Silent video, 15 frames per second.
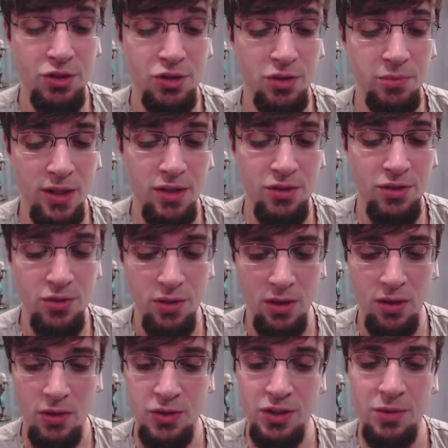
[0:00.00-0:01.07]
jump right into the
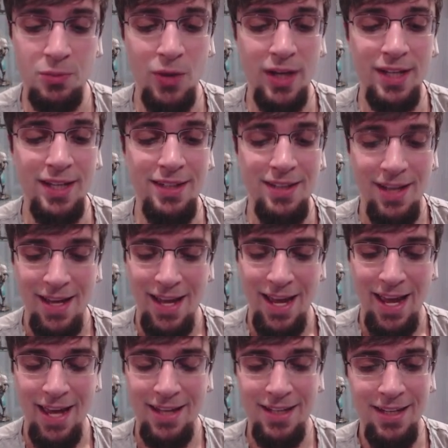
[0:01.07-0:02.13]
Coliseum ranking.
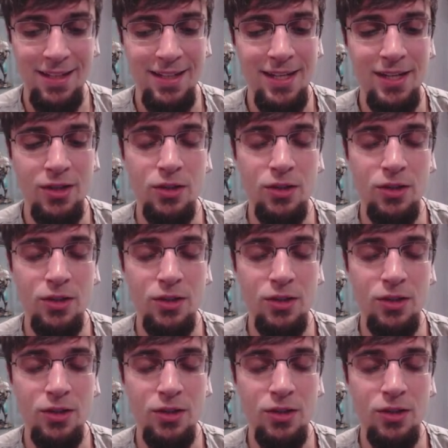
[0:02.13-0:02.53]
And in here,